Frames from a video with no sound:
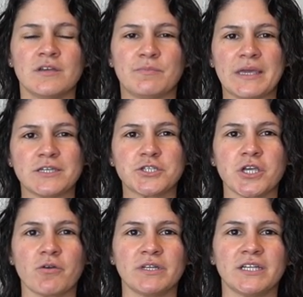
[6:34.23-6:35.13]
being
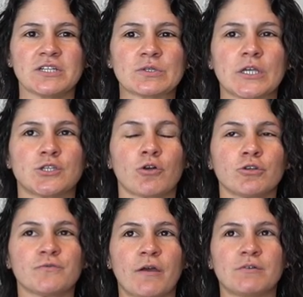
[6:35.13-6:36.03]
shown here, so I don't
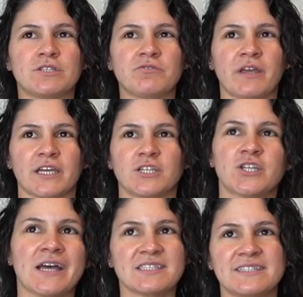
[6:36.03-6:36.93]
know if I would do like a
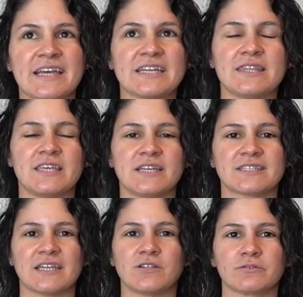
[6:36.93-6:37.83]
chest day in
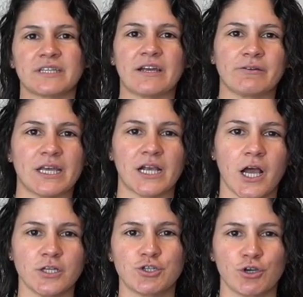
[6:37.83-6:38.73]
this. I don't think I would like
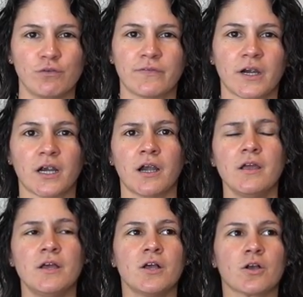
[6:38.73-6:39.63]
hunch over
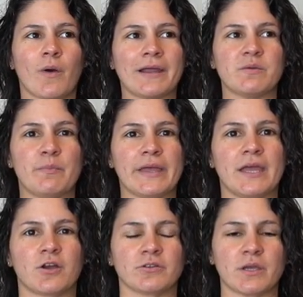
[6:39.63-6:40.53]
quite a
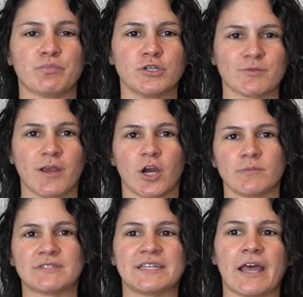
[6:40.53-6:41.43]
bit or like push my
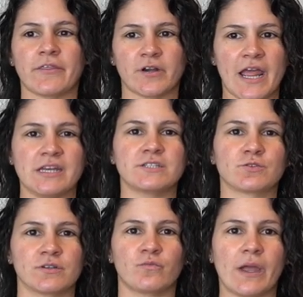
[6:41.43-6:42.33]
arms together in any
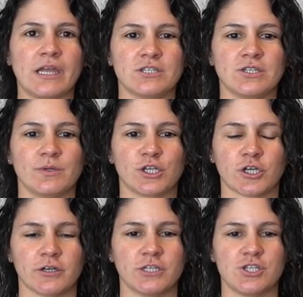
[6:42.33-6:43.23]
sort of way to
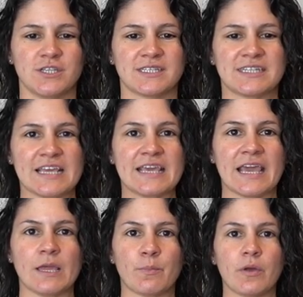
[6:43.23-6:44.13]
encourage this to
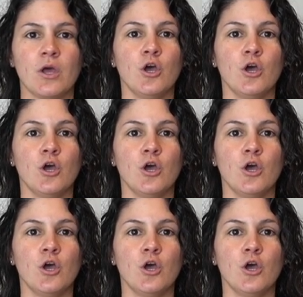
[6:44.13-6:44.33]
gape